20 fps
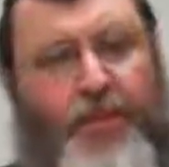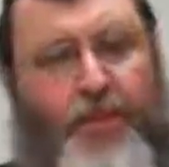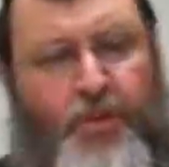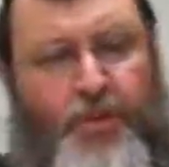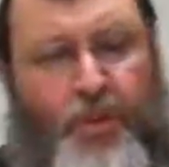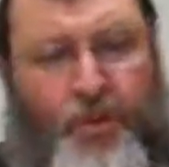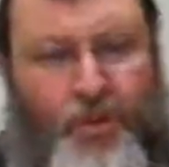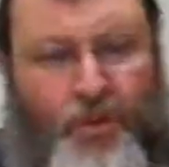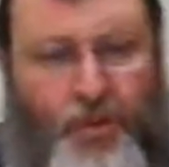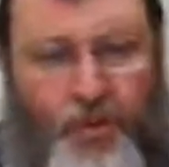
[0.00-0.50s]

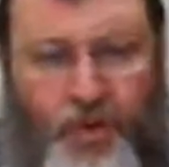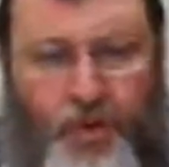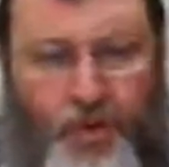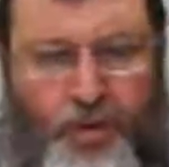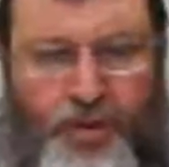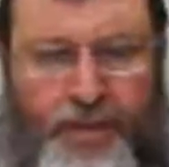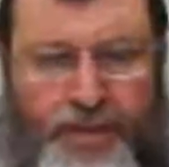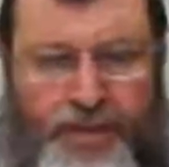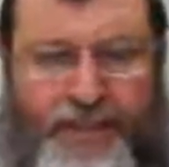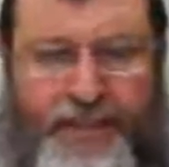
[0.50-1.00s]
So
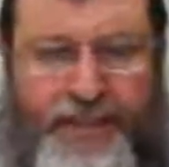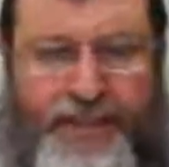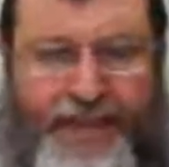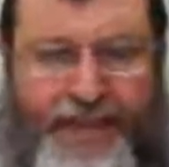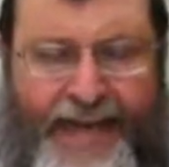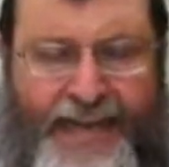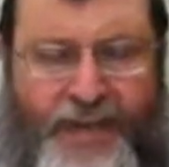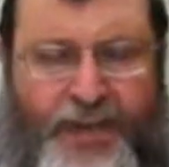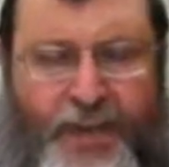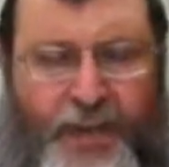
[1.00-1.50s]
there's a
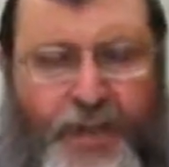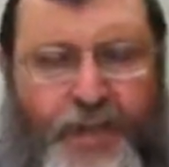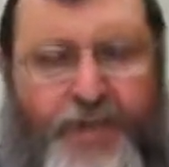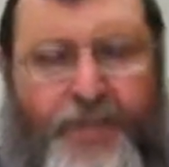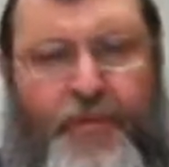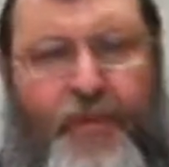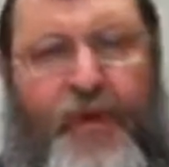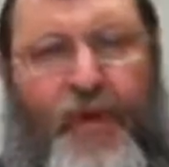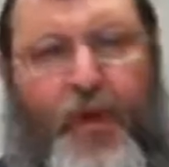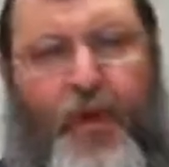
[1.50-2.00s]
discussion
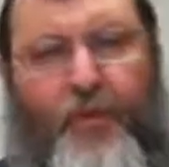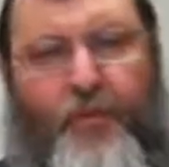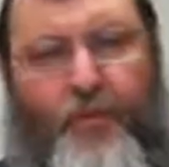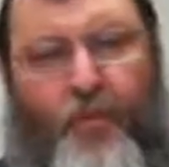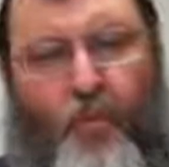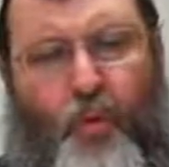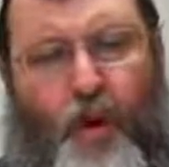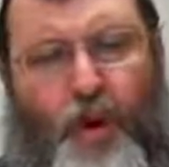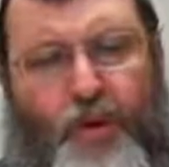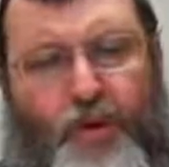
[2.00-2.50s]
of
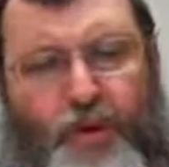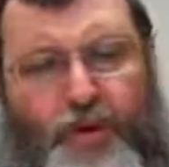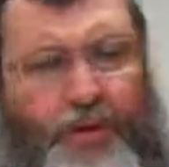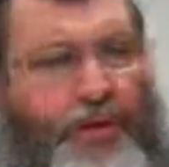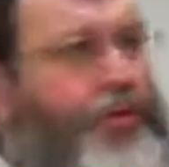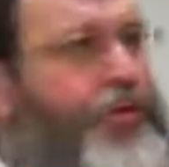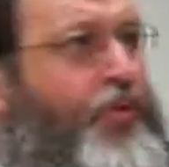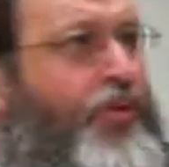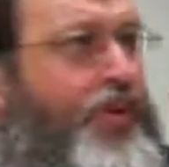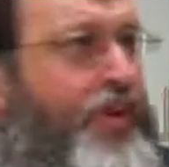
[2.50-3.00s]
what are the
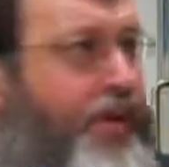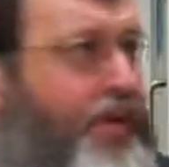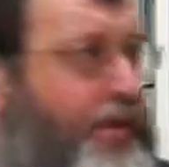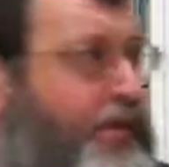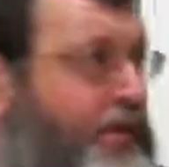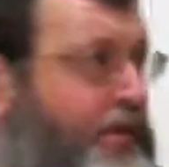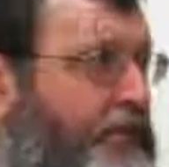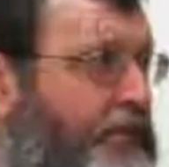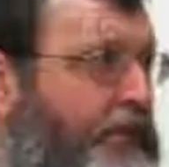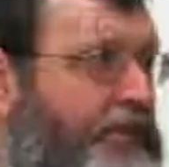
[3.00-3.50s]
two
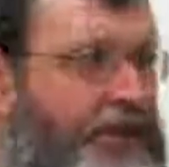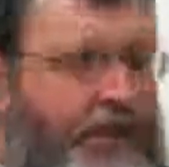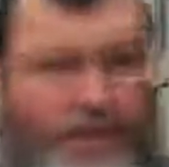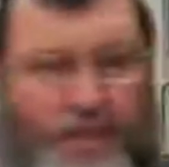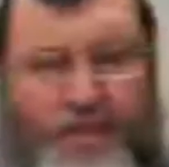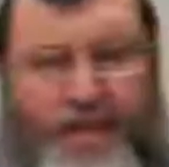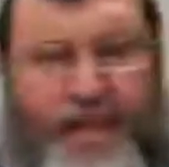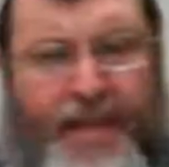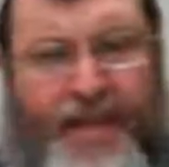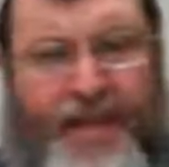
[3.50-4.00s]
sins. So the
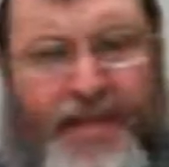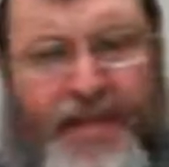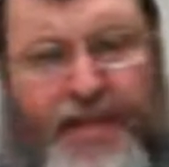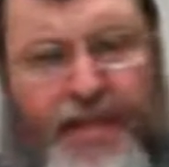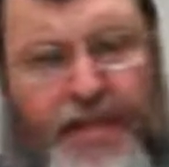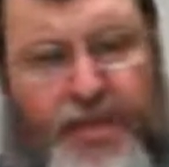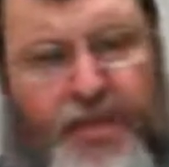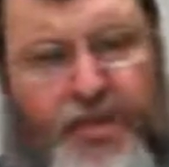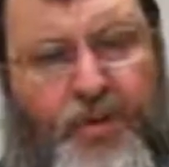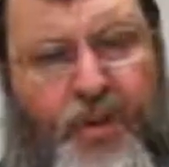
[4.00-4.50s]
second
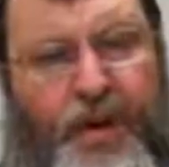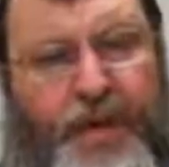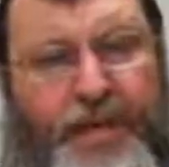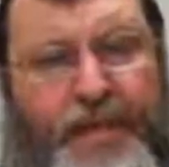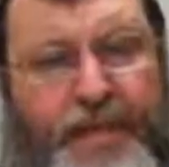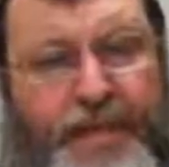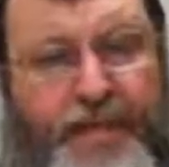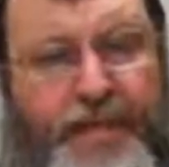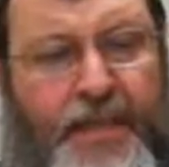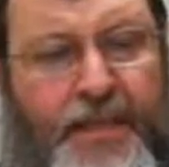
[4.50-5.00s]
sin is quite
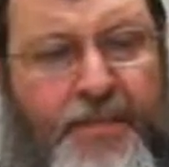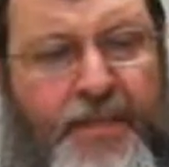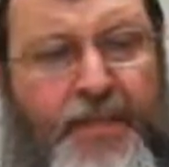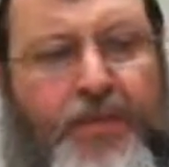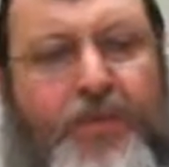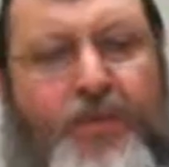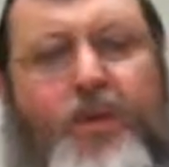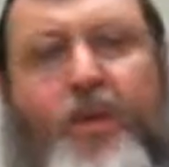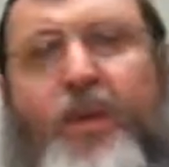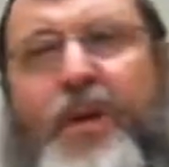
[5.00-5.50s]
easy.
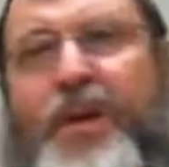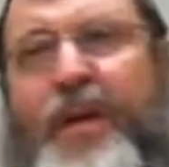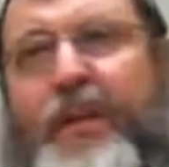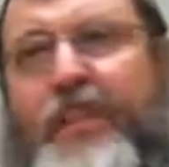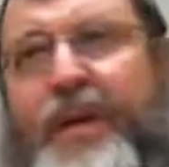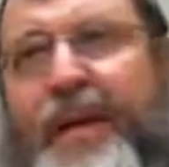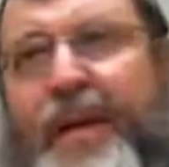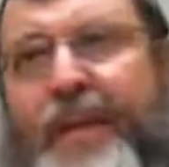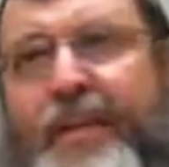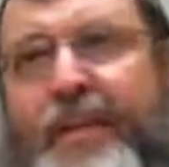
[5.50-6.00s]
It's talking
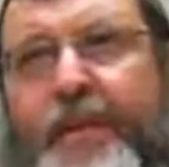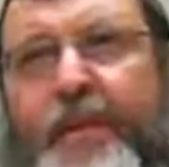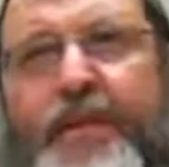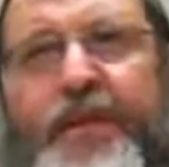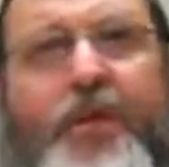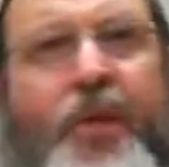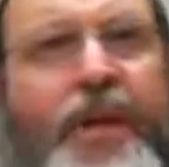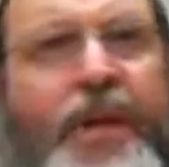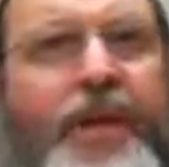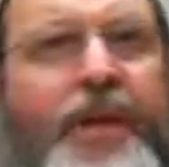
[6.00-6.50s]
about the
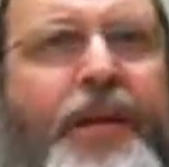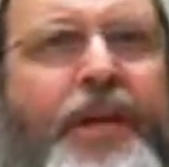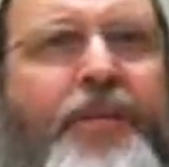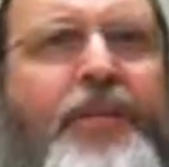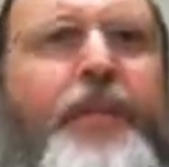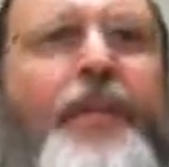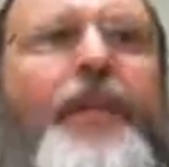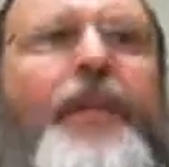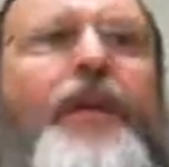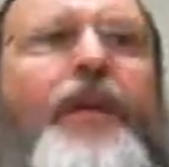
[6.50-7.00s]

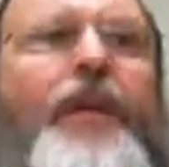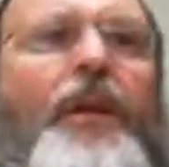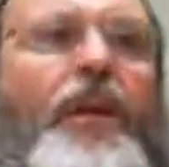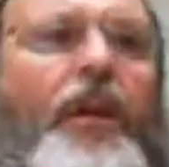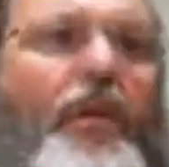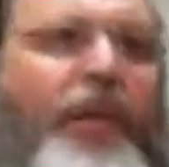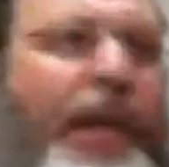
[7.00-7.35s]
misoinanim. The